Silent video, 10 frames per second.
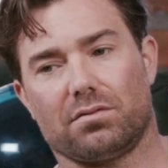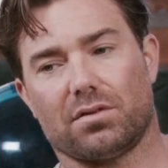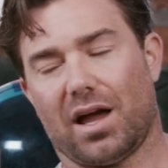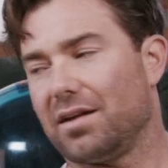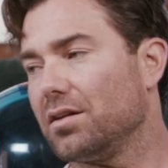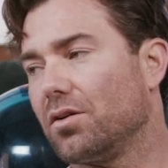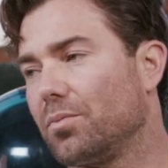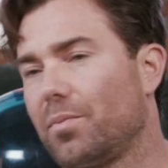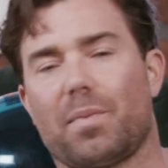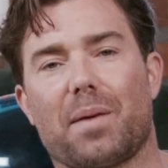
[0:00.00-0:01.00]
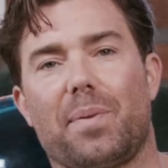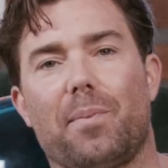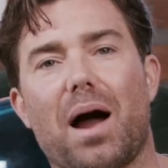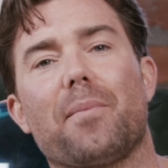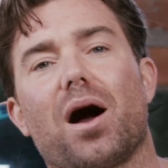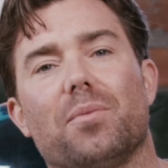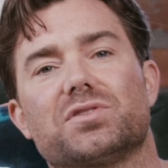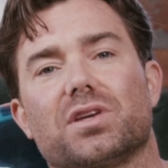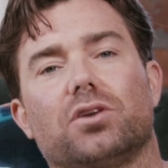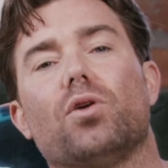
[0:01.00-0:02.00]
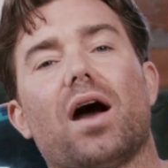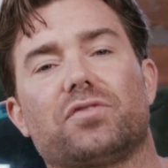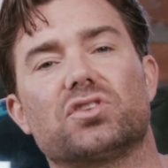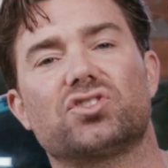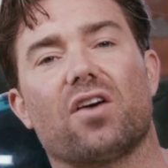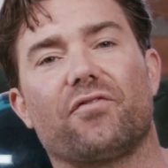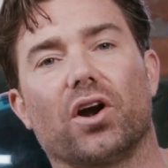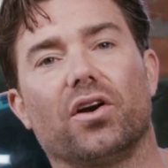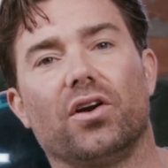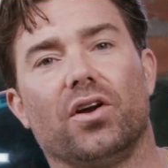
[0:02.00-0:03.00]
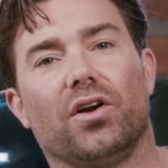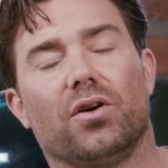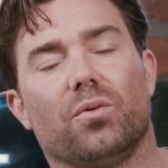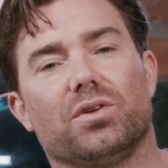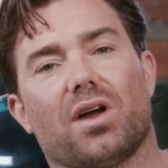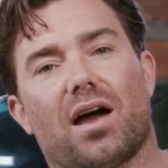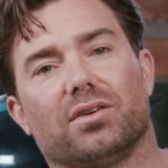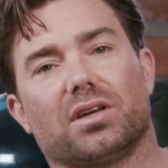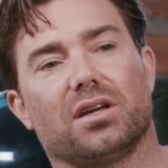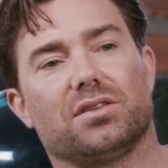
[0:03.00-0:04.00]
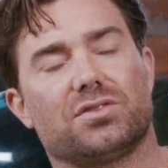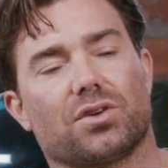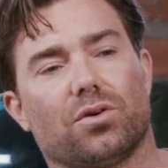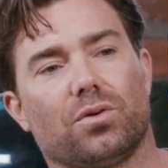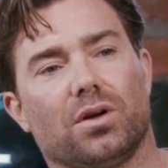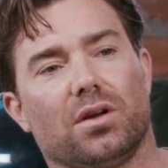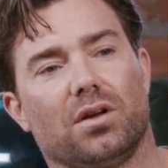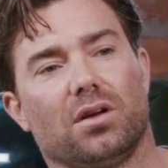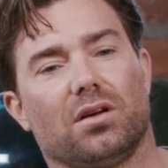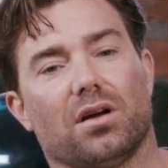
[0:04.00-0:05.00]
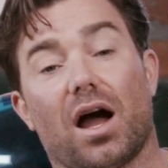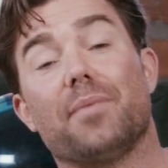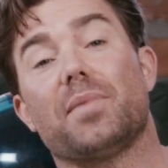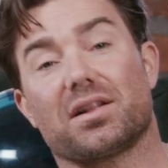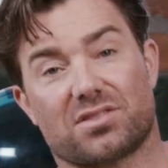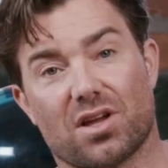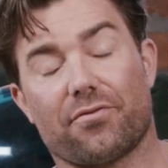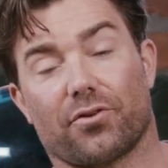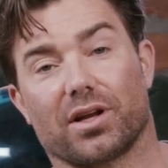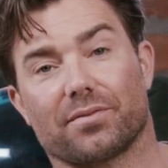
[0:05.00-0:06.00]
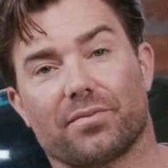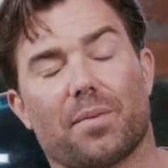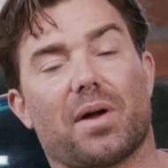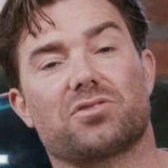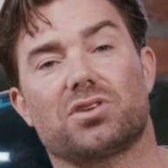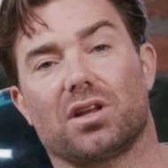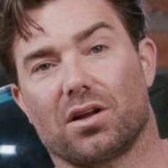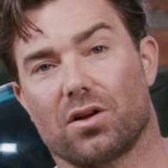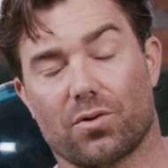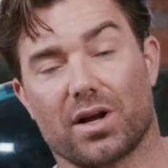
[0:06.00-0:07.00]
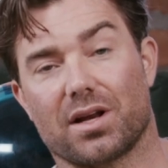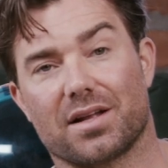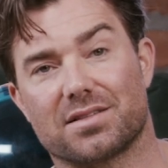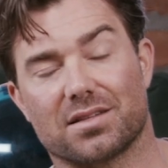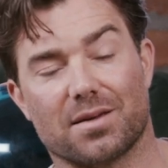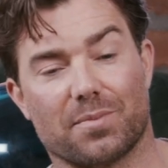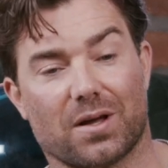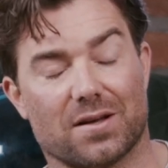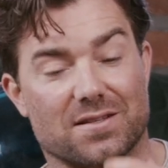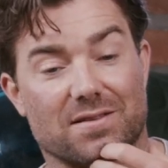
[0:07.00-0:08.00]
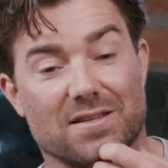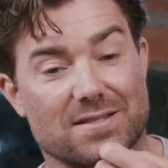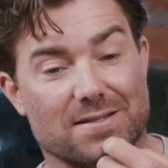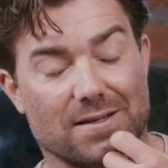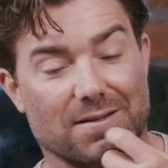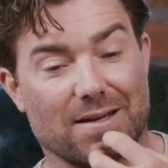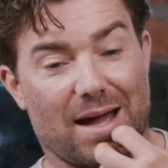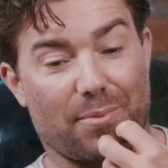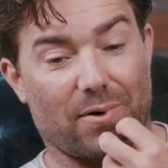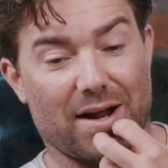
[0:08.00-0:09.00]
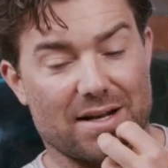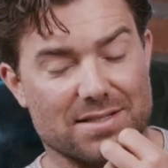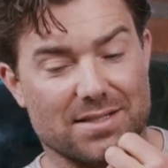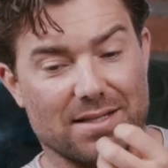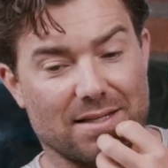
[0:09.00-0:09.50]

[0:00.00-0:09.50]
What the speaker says: my mom was like, you have to suffer when you have a kid. So I'm not suffering. I'm actually getting a great night's sleep because of this apparatus.